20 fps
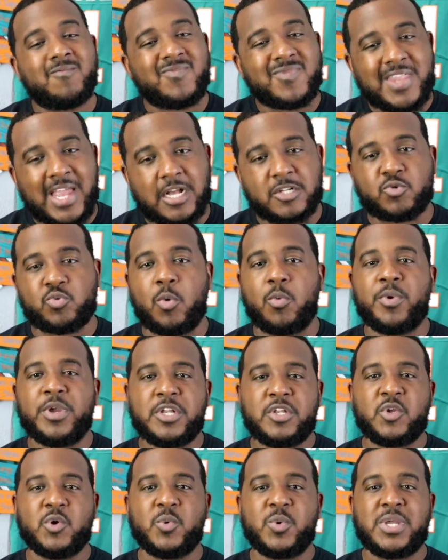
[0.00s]
That's what we
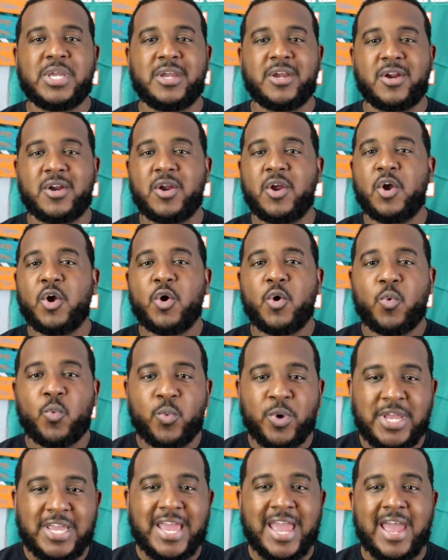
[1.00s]
do here.
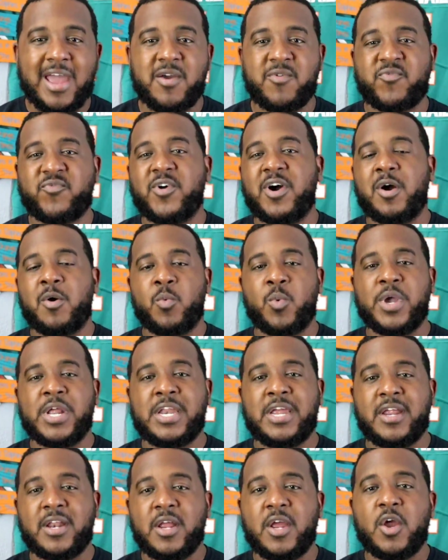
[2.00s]
We have fun with
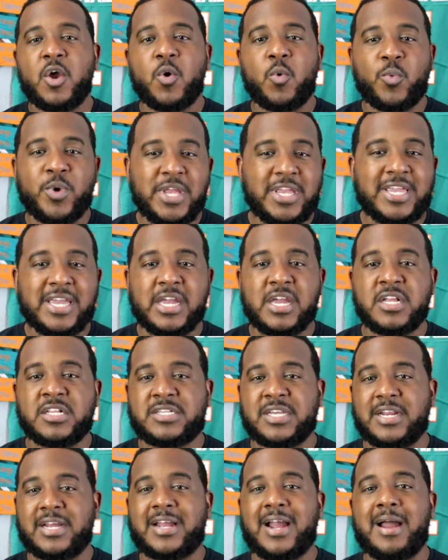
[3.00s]
it. We get
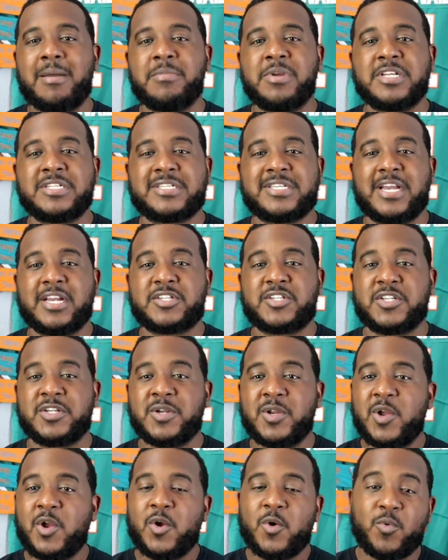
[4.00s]
into the comment
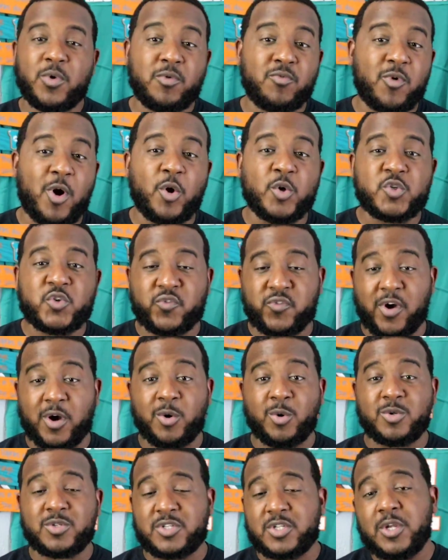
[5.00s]
section. We roast
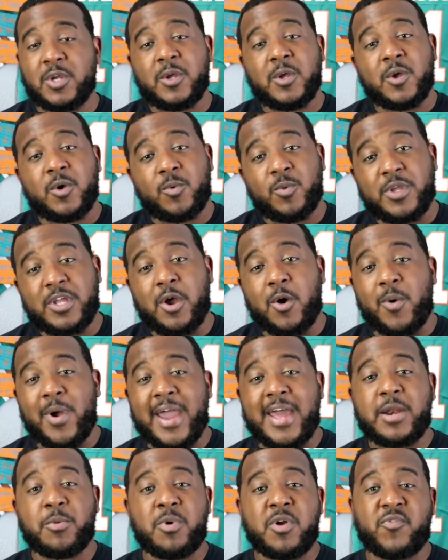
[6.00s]
folks. We go
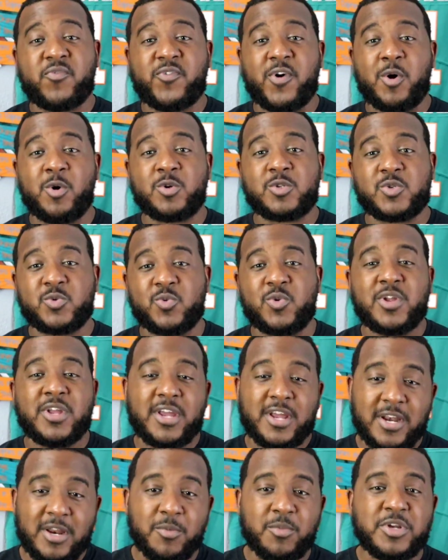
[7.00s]
at it with folks,
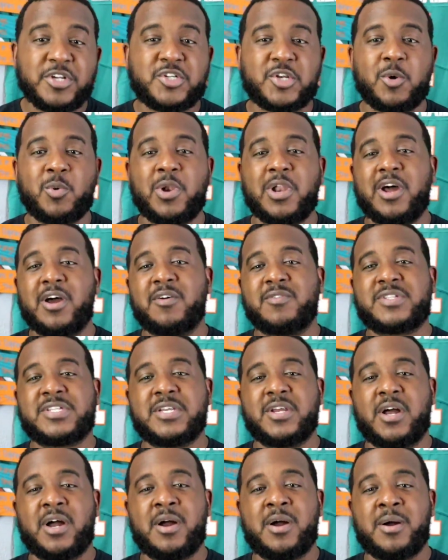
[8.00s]
and then we show love
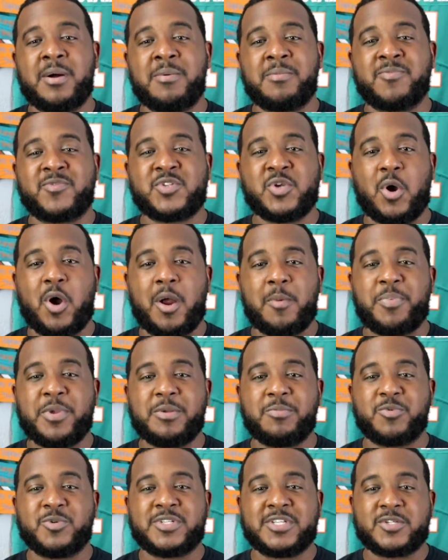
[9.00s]
to our
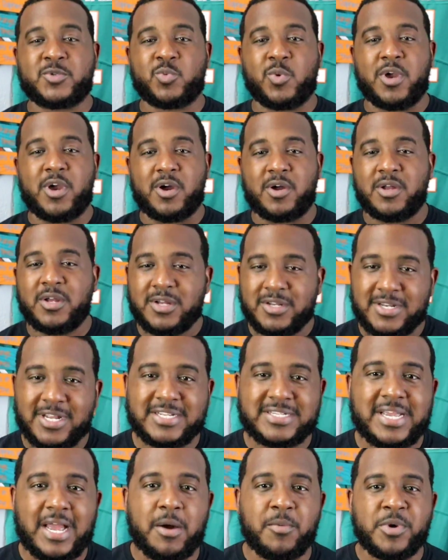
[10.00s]
peoples as well.
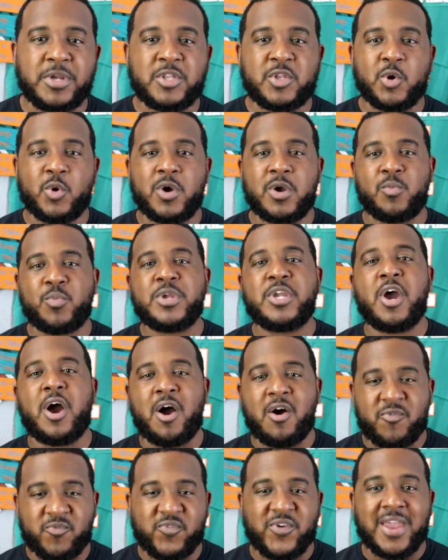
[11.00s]
That's how we do it. We
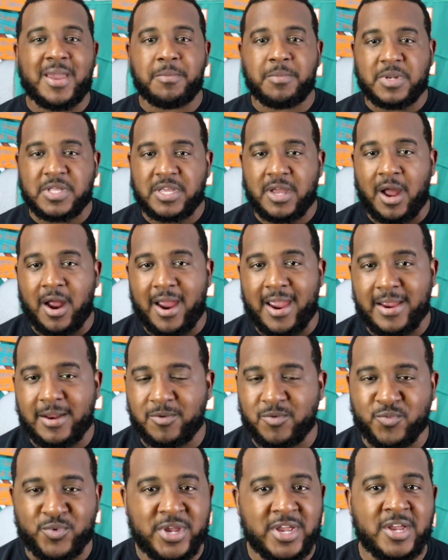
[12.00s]
all family, all
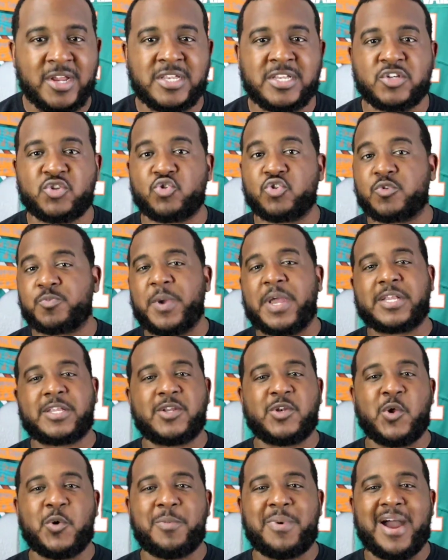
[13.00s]
right? We ain't
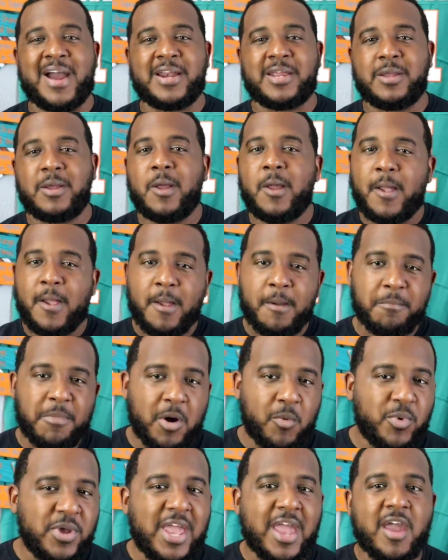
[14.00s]
disrespecting nobody,
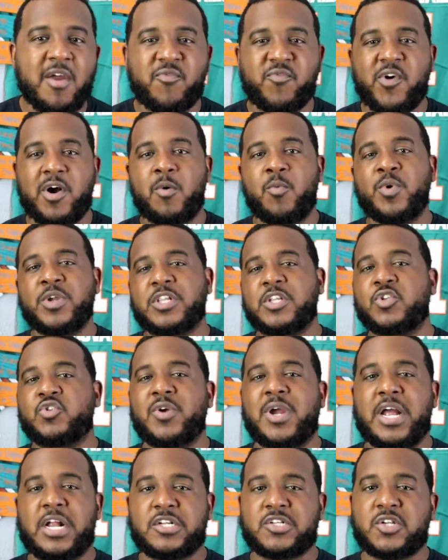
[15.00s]
but we have fun with the
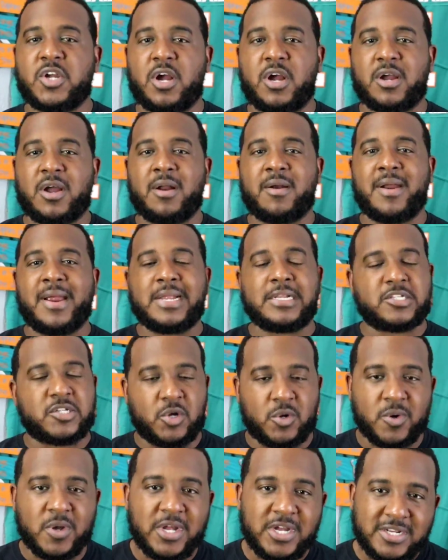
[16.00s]
trash talk, all right?
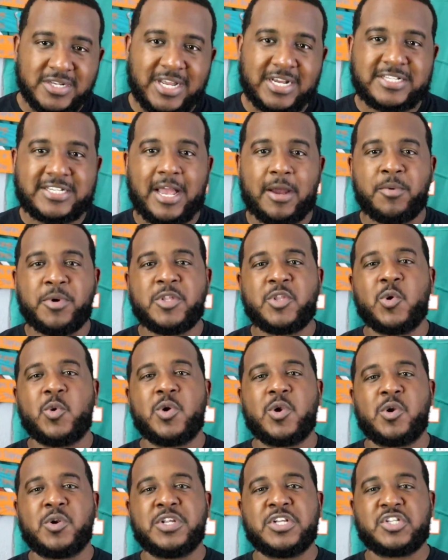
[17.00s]
So that's how we
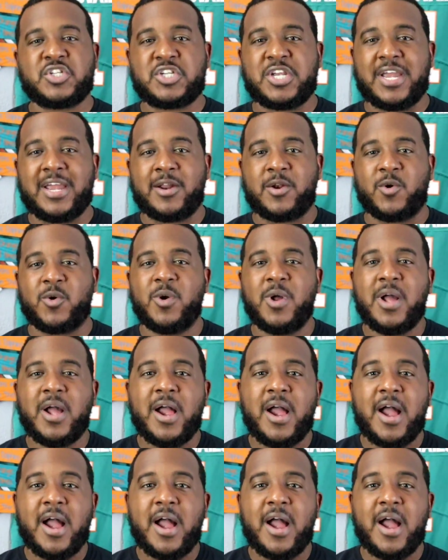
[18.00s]
do it on this channel.